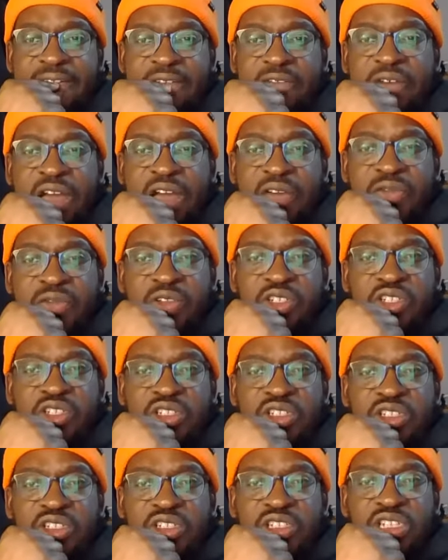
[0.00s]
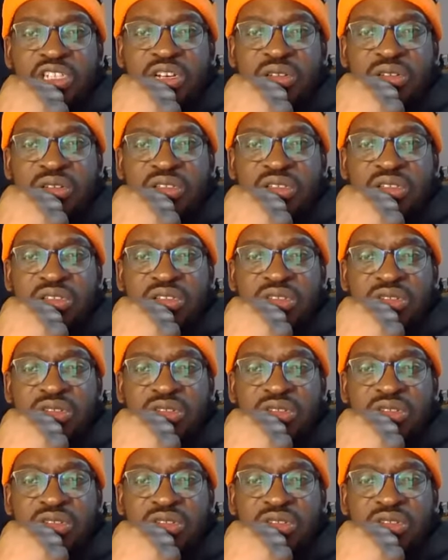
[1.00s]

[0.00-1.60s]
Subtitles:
5 for Johnson Charles?